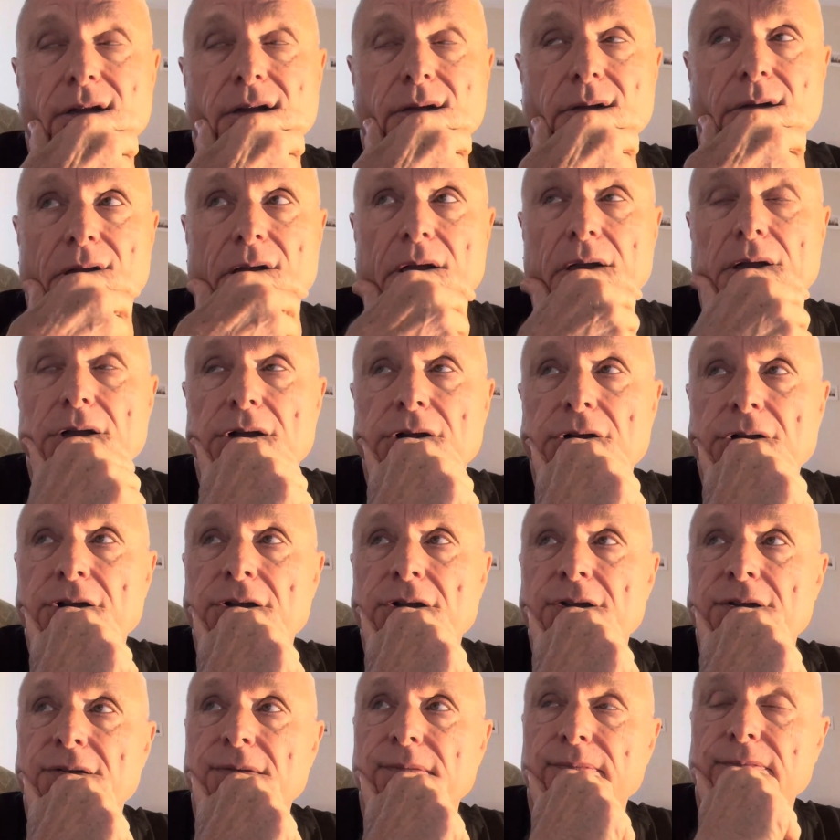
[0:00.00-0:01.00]
that
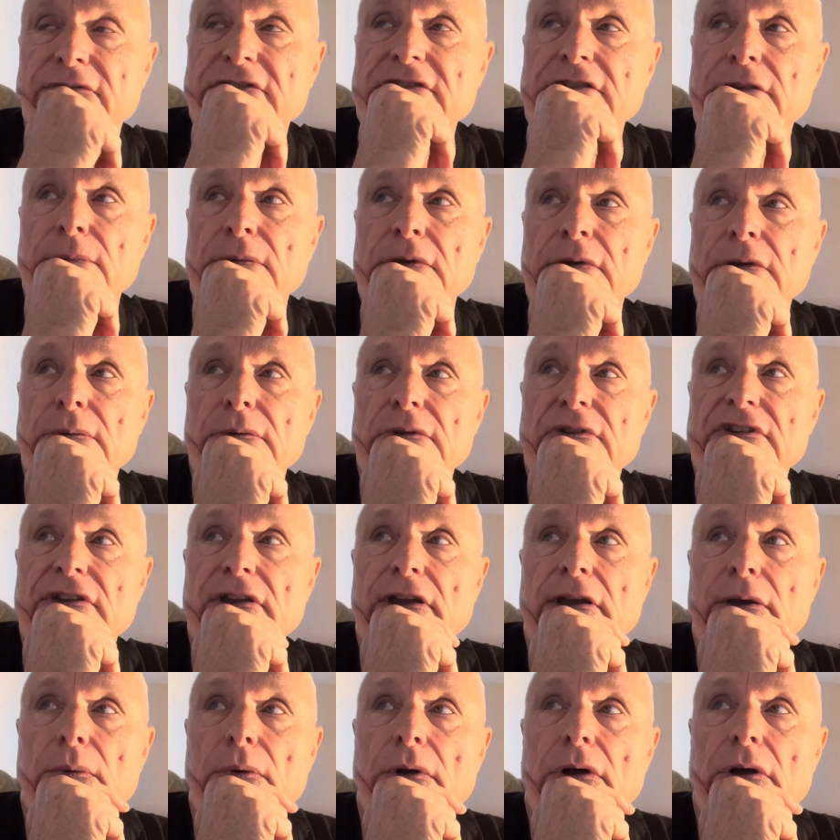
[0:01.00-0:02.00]
somebody will
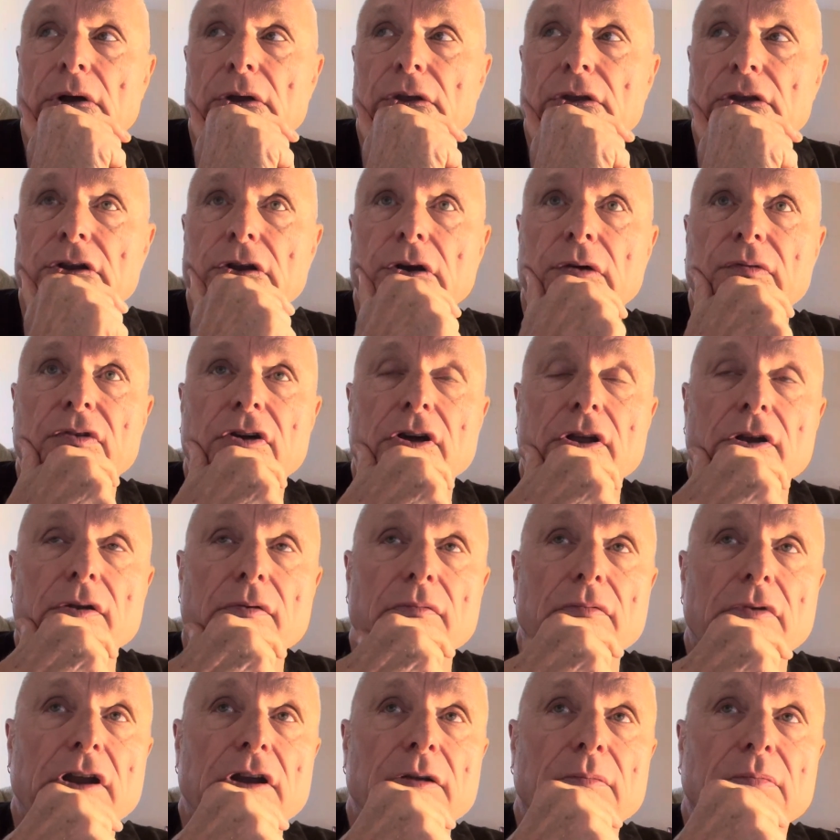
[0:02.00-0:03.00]
say, well, you know, I've got to
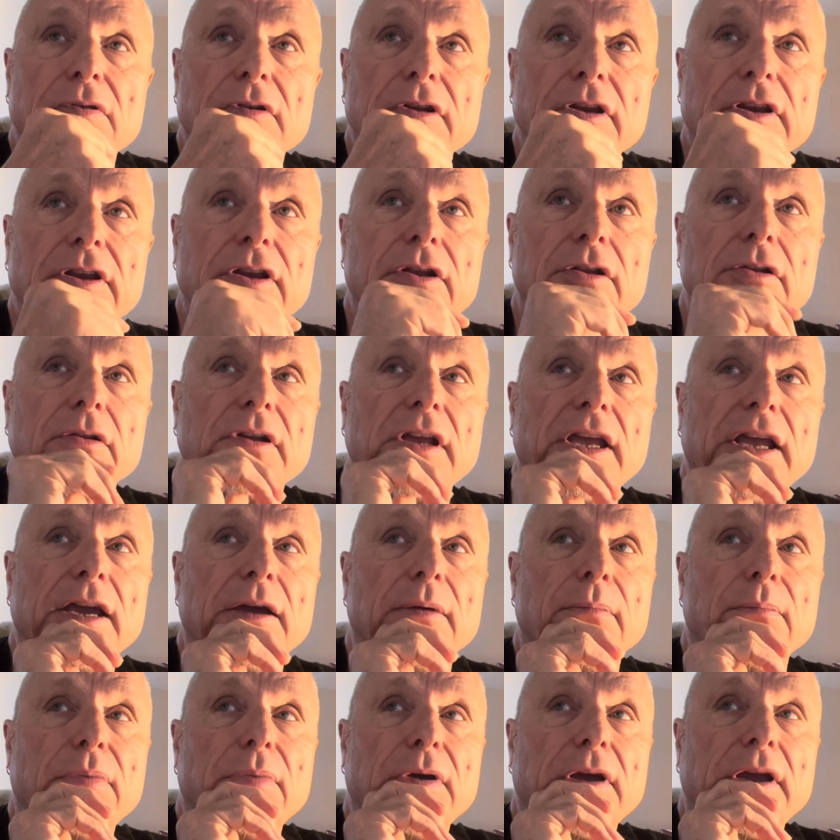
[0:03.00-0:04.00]
run a political
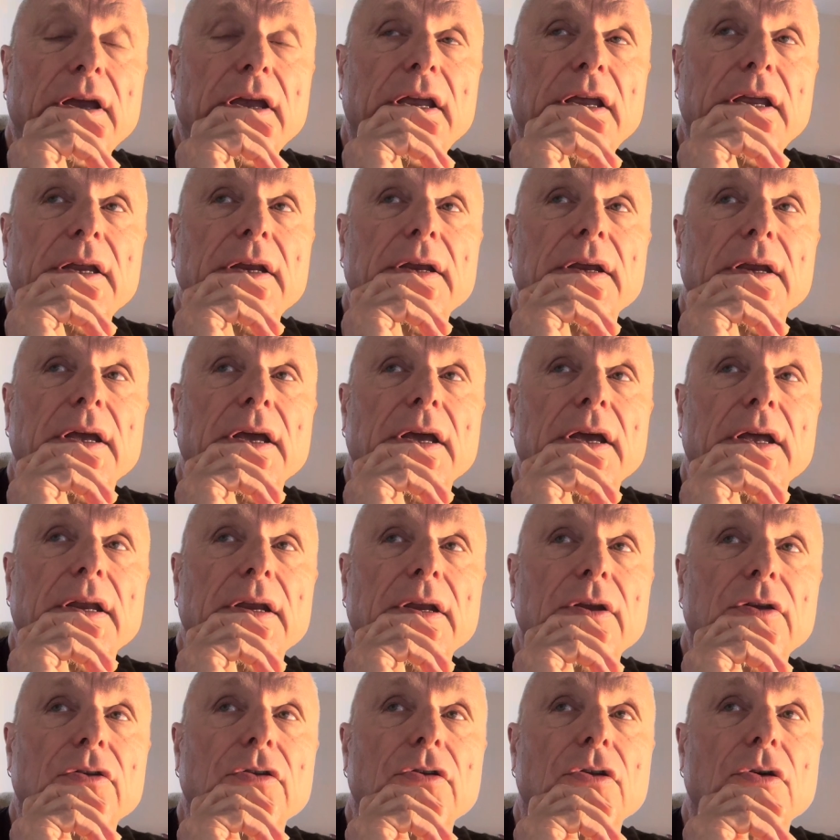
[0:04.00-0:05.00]
campaign,
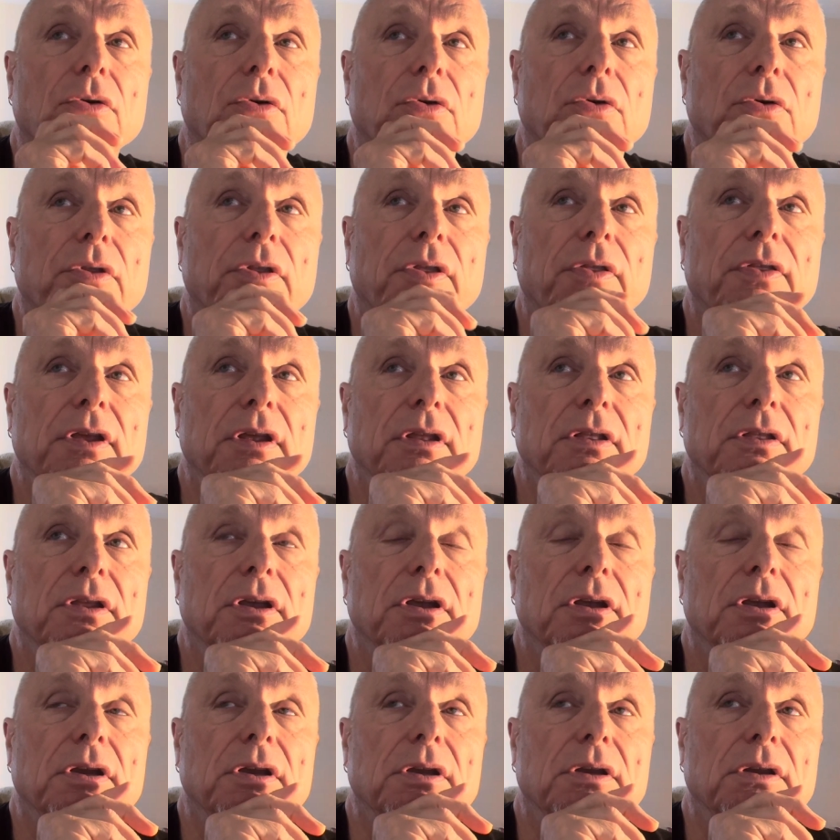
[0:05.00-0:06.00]
and, you know, all the thing
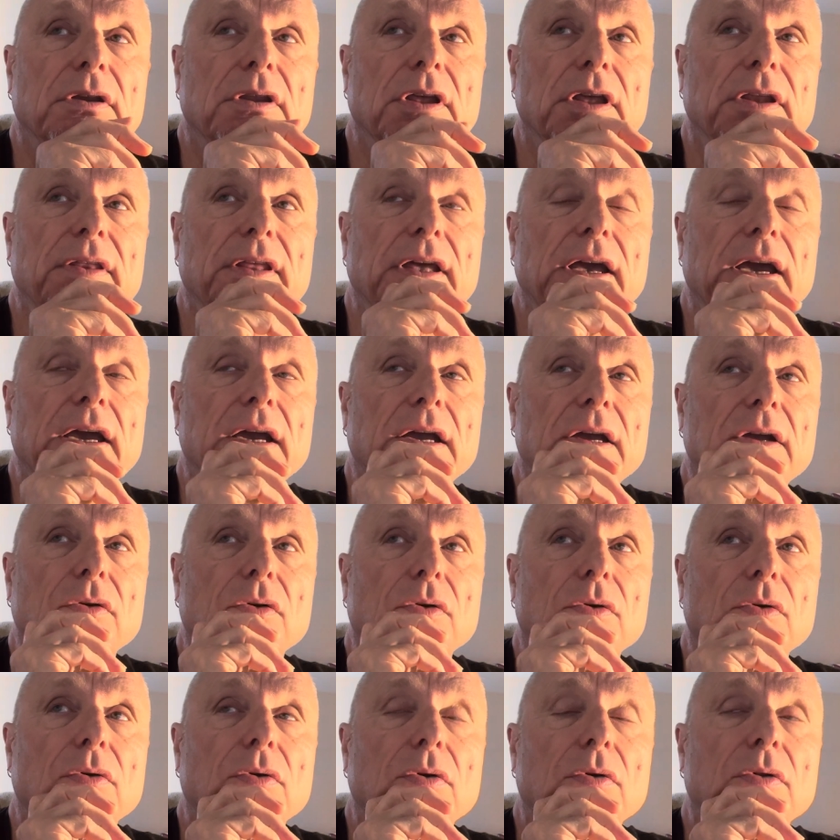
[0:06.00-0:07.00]

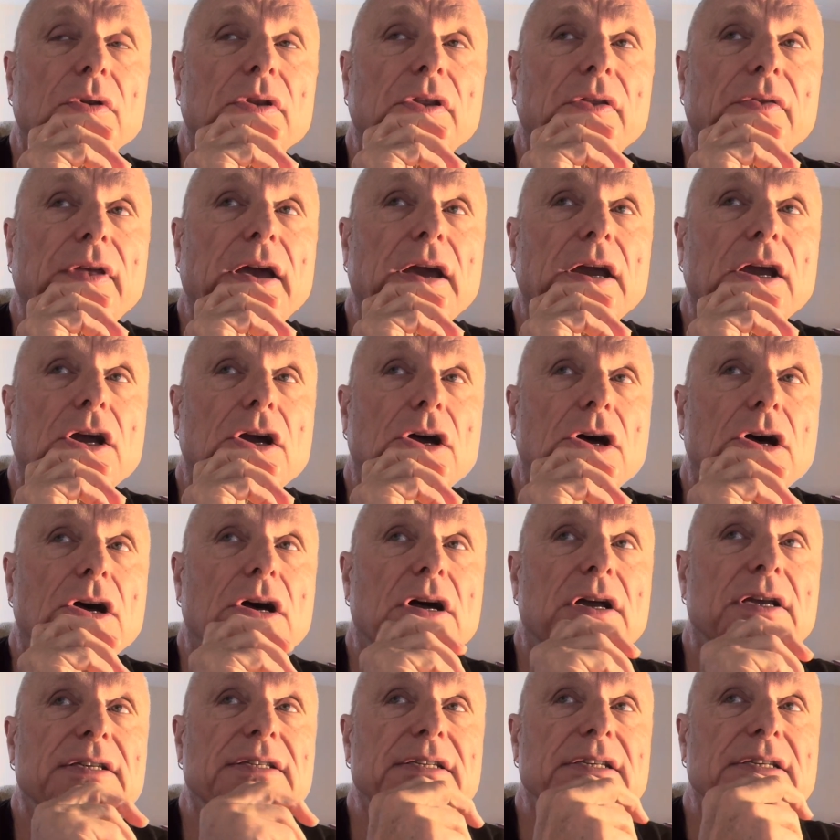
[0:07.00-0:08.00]
that
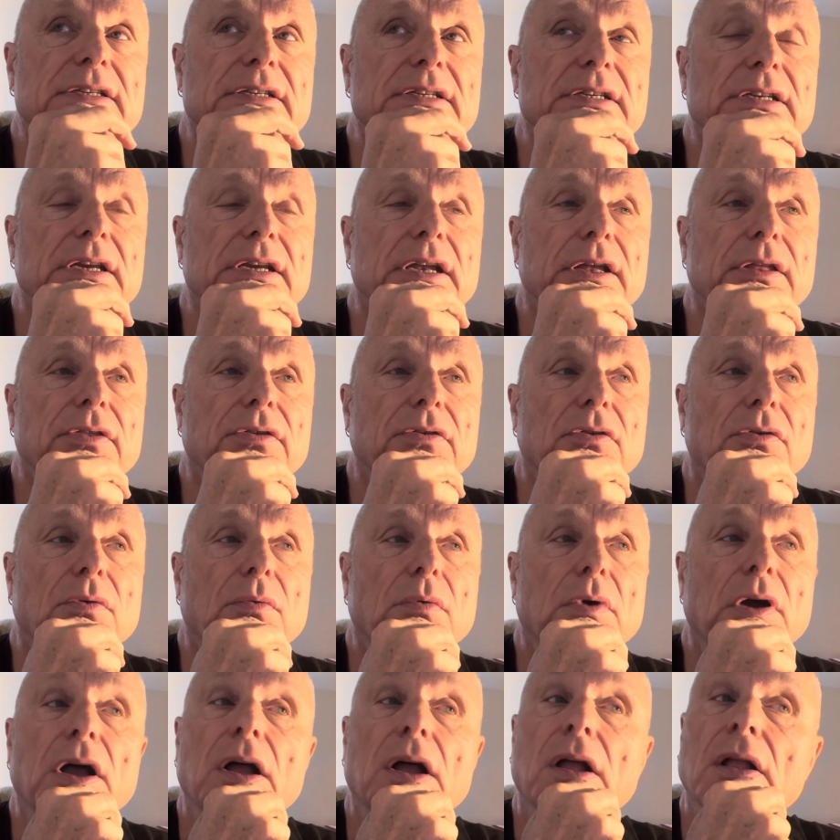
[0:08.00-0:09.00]
costs. And I thought,
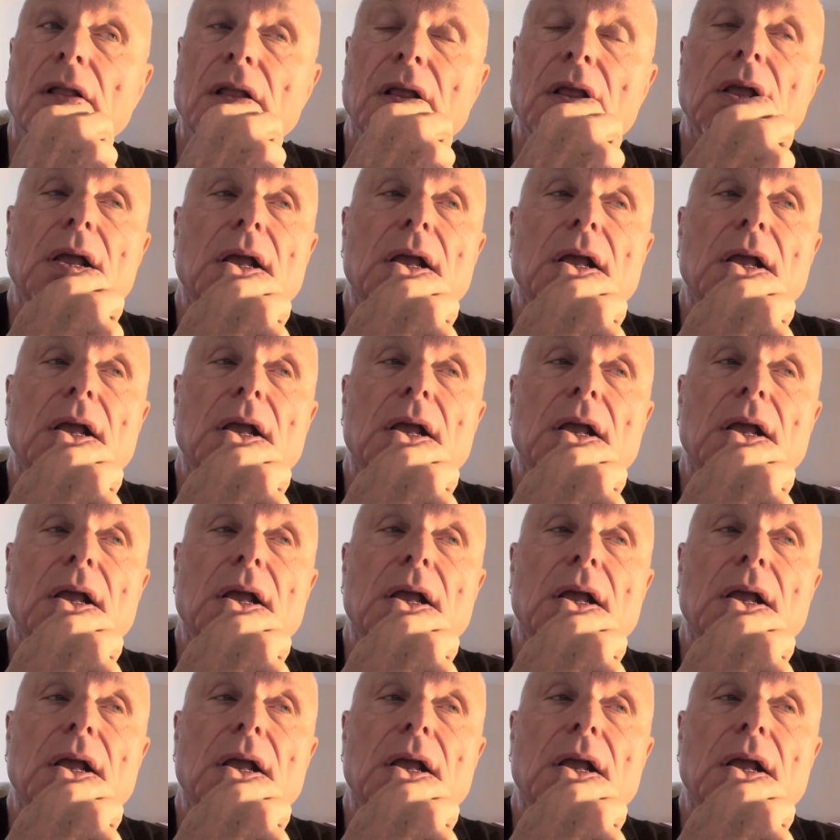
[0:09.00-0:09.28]
well,